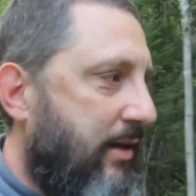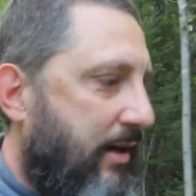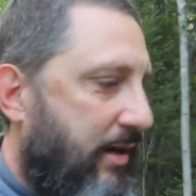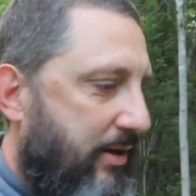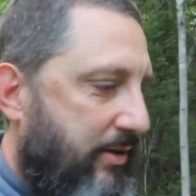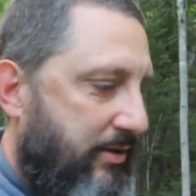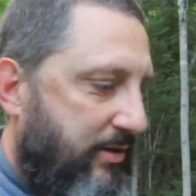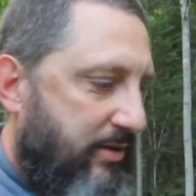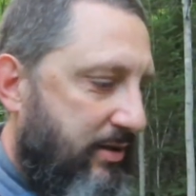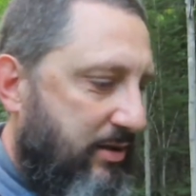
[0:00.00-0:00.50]

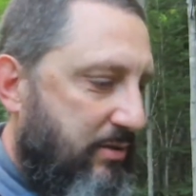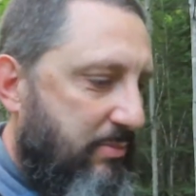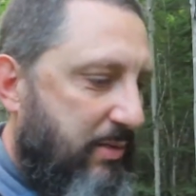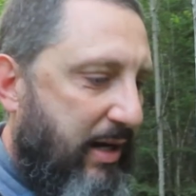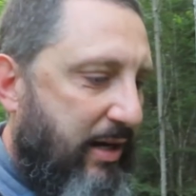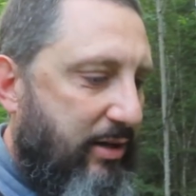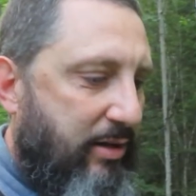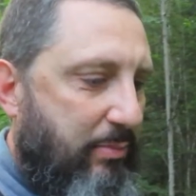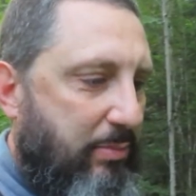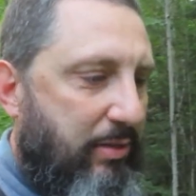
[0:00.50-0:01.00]
uh, the
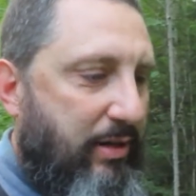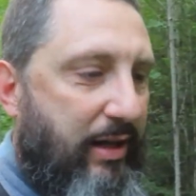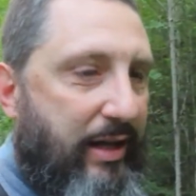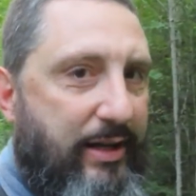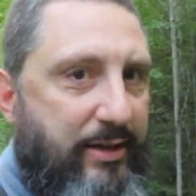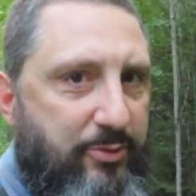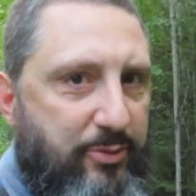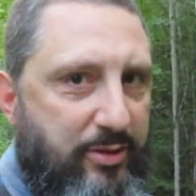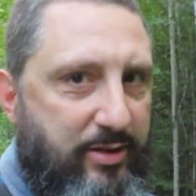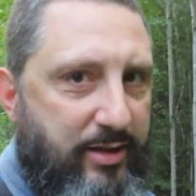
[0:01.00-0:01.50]
gunpowder
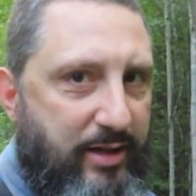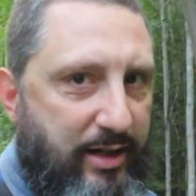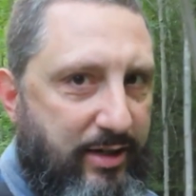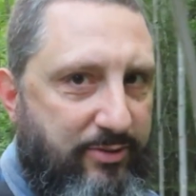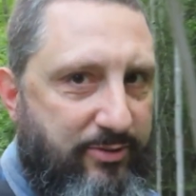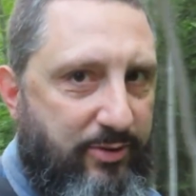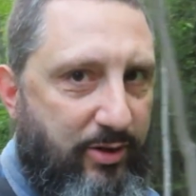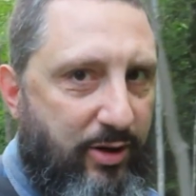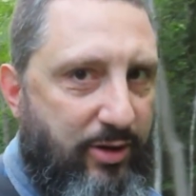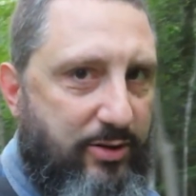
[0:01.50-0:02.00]
plot with
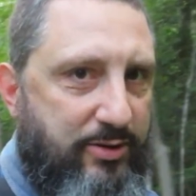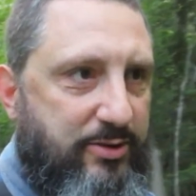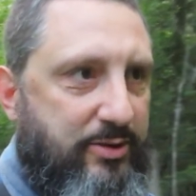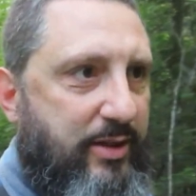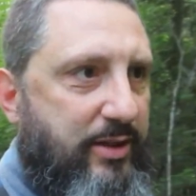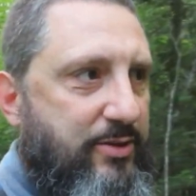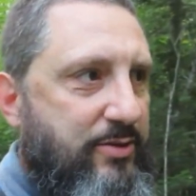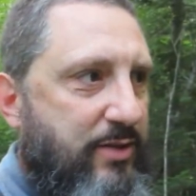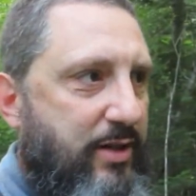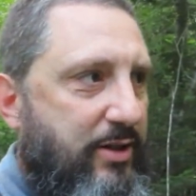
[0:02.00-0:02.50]
guy
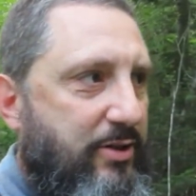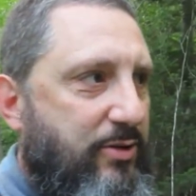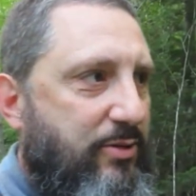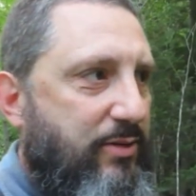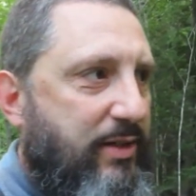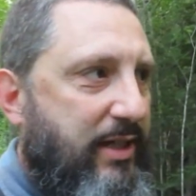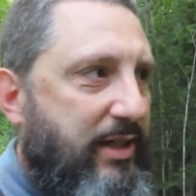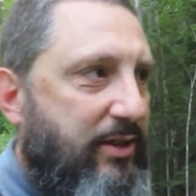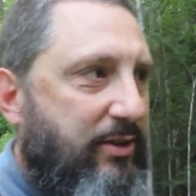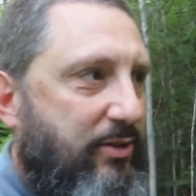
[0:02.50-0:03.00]
fawkes they tried
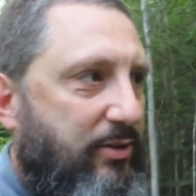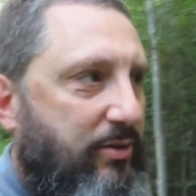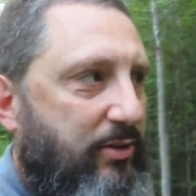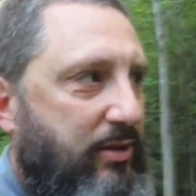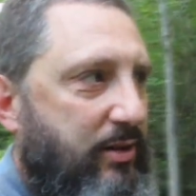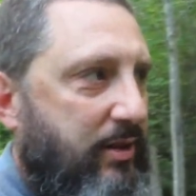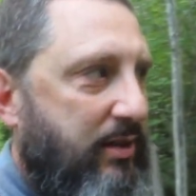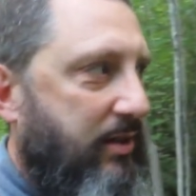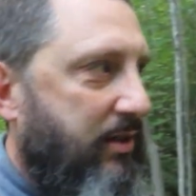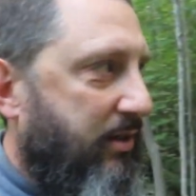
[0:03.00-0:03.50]
to kill
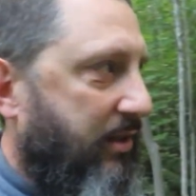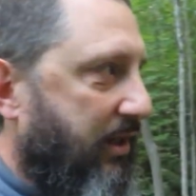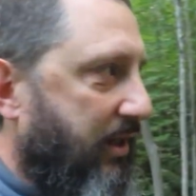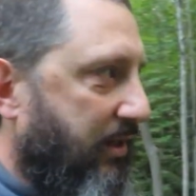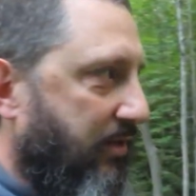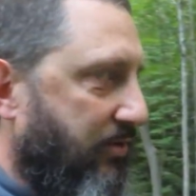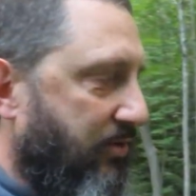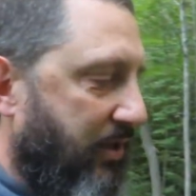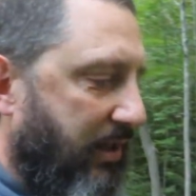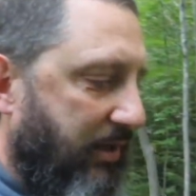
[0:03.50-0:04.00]

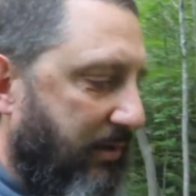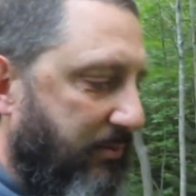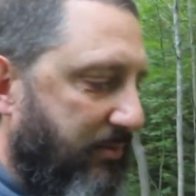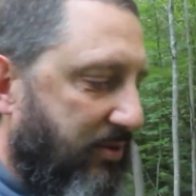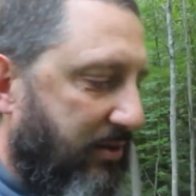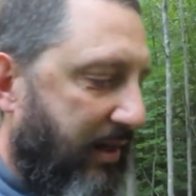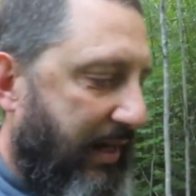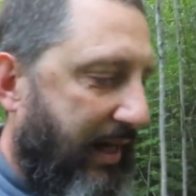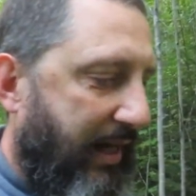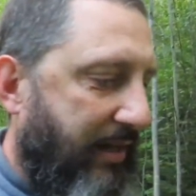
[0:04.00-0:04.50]
king
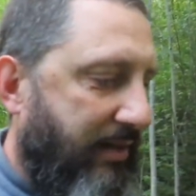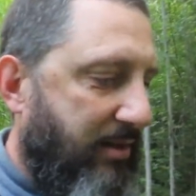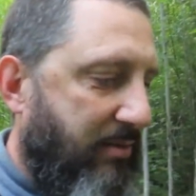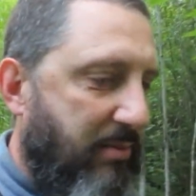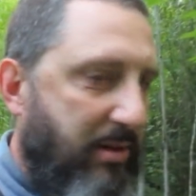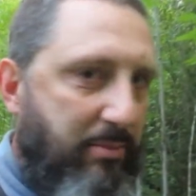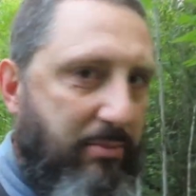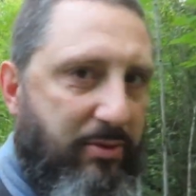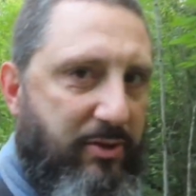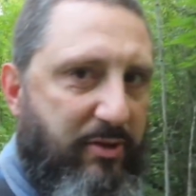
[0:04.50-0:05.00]
james and
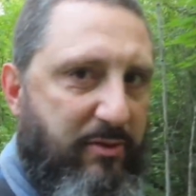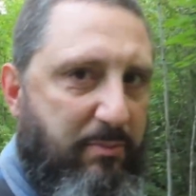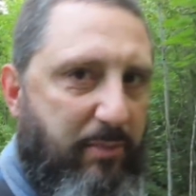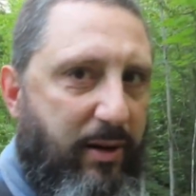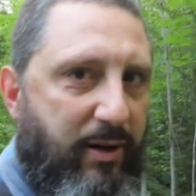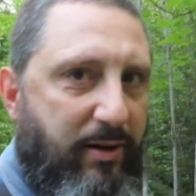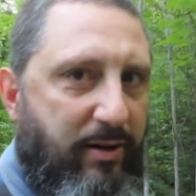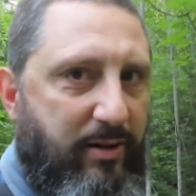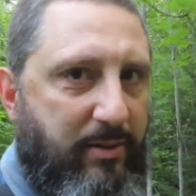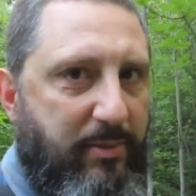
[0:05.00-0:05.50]
the members of
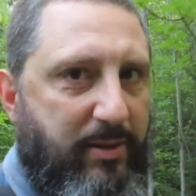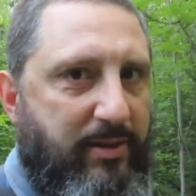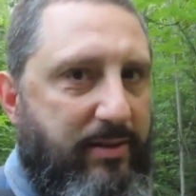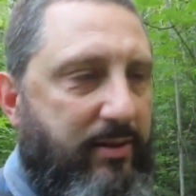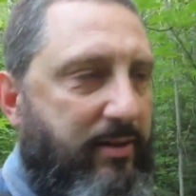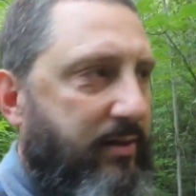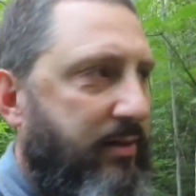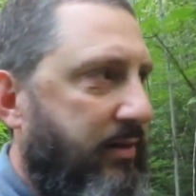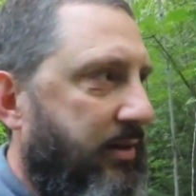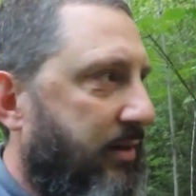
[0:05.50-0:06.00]
parliament